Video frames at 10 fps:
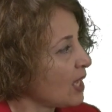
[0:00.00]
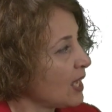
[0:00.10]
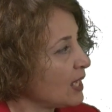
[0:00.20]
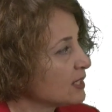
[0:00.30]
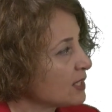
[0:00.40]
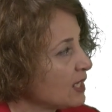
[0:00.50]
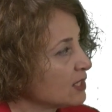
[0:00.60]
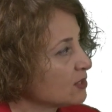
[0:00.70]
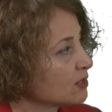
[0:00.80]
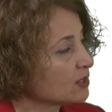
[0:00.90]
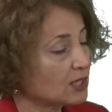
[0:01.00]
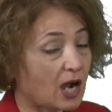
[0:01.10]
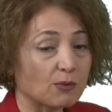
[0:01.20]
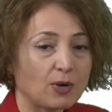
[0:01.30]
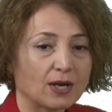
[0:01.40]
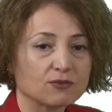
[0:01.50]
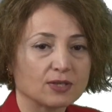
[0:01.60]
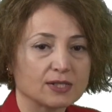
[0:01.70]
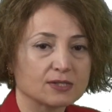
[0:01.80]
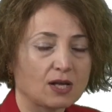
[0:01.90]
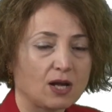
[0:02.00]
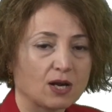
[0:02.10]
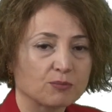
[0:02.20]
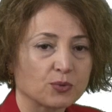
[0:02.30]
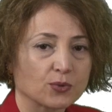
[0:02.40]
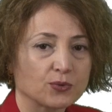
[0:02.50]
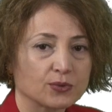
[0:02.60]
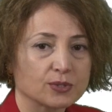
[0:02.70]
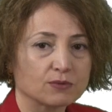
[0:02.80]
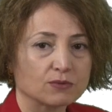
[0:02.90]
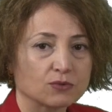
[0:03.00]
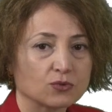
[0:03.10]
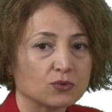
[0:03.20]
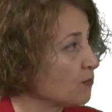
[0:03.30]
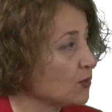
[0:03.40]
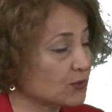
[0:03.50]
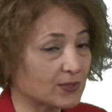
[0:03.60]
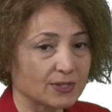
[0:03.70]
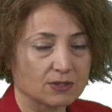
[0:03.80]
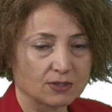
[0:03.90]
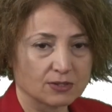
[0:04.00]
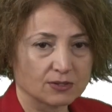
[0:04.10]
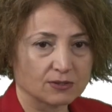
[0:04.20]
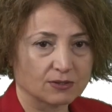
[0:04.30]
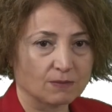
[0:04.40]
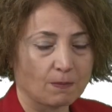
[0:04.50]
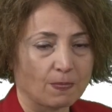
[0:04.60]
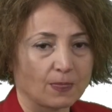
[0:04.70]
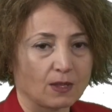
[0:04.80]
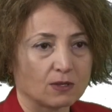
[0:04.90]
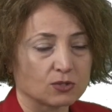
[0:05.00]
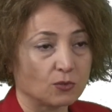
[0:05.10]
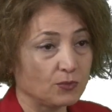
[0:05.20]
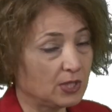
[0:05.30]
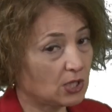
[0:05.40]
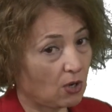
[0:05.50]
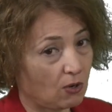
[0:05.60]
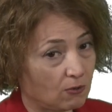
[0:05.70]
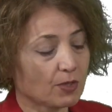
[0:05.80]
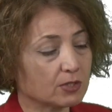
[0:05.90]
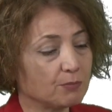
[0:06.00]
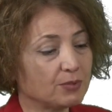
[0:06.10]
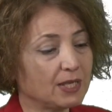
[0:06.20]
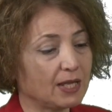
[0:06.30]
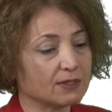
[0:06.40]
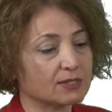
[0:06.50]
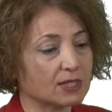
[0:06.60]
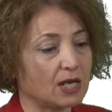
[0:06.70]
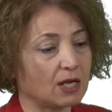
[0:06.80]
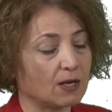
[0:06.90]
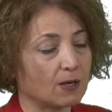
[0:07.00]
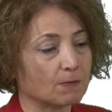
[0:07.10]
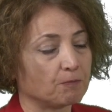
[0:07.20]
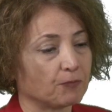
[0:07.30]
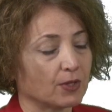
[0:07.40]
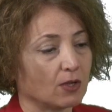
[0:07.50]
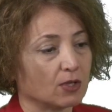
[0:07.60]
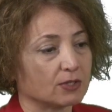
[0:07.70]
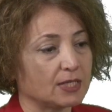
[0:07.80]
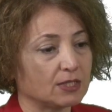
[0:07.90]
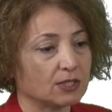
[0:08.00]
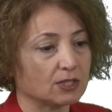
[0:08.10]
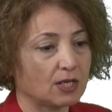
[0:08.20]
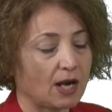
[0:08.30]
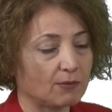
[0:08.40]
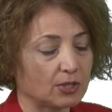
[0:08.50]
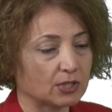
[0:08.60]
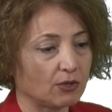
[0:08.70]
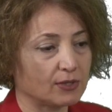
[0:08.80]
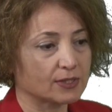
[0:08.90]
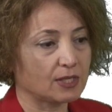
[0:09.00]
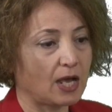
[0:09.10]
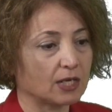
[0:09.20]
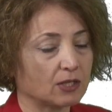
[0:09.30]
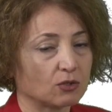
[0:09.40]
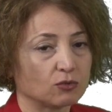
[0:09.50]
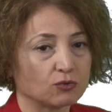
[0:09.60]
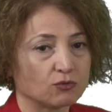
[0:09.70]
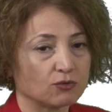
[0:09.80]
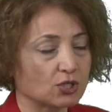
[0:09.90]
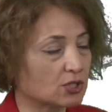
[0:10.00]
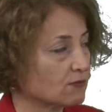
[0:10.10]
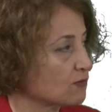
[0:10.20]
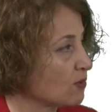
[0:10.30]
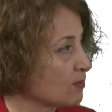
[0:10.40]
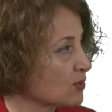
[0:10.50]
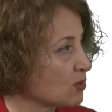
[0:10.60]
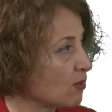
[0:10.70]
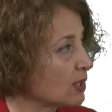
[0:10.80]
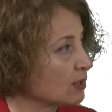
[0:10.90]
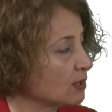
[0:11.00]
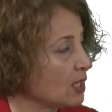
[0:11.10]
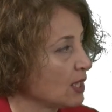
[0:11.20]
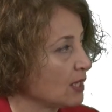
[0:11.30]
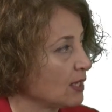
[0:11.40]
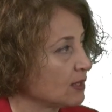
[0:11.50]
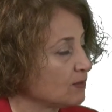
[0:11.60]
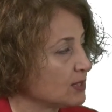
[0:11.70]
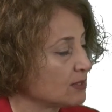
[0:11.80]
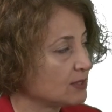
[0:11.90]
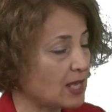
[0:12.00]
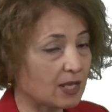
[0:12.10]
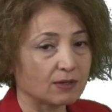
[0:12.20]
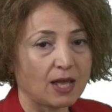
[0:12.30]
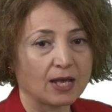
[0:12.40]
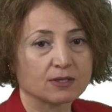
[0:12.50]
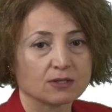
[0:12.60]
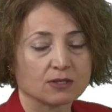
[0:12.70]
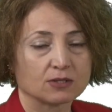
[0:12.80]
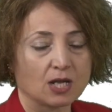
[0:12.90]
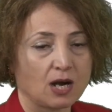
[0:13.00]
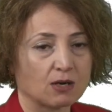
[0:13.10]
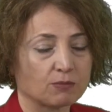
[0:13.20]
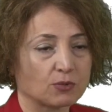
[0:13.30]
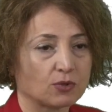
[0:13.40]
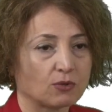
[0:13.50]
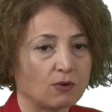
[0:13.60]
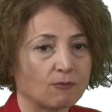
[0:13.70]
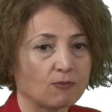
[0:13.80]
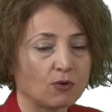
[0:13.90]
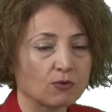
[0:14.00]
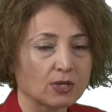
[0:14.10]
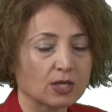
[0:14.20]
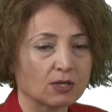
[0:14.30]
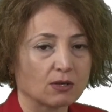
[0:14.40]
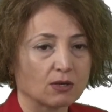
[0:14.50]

And then the carbohydrates are produced through photosynthesis. So we know the plants are taking the carbon dioxide and all nutrition from soil, and with the daylight they are converting